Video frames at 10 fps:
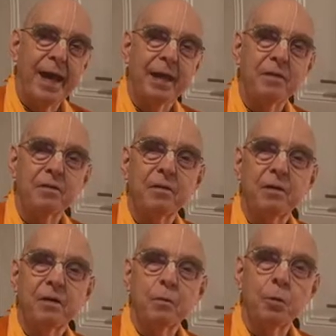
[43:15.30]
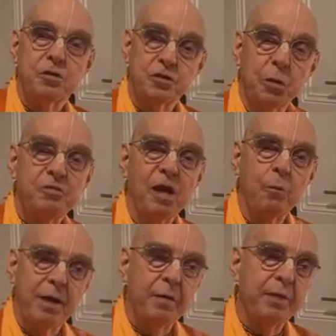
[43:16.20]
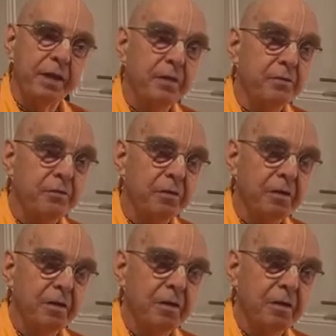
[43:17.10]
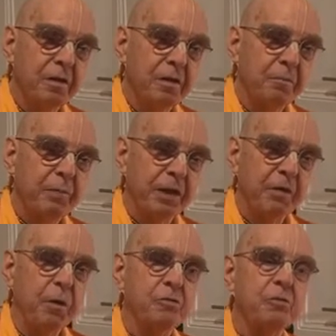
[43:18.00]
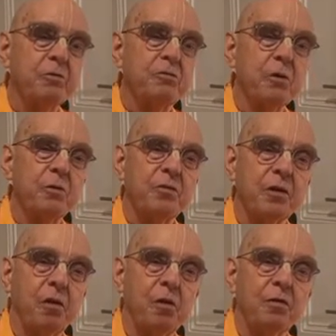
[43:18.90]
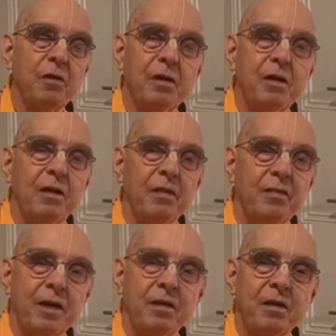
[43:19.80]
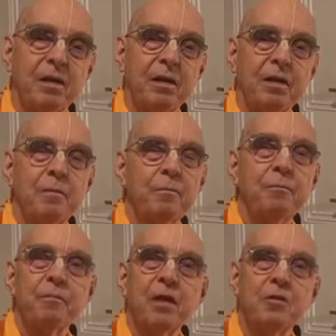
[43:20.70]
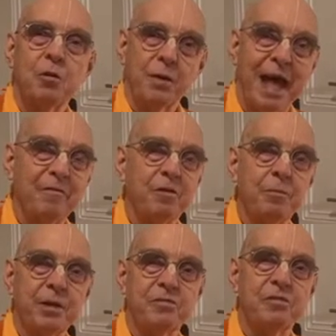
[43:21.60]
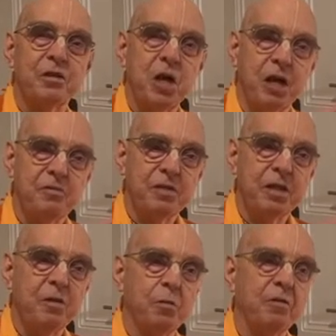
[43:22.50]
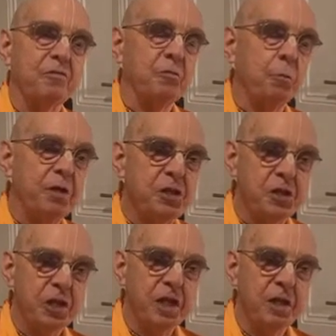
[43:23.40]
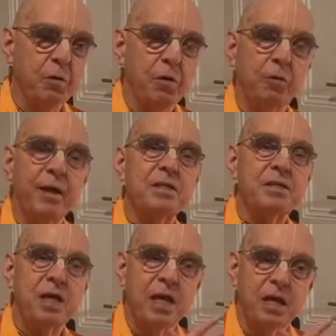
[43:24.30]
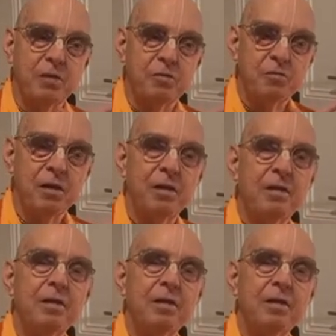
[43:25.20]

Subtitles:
And which shows how rare it is, but it also shows that you don't have to be a sannyasi or a rishi or a great sage.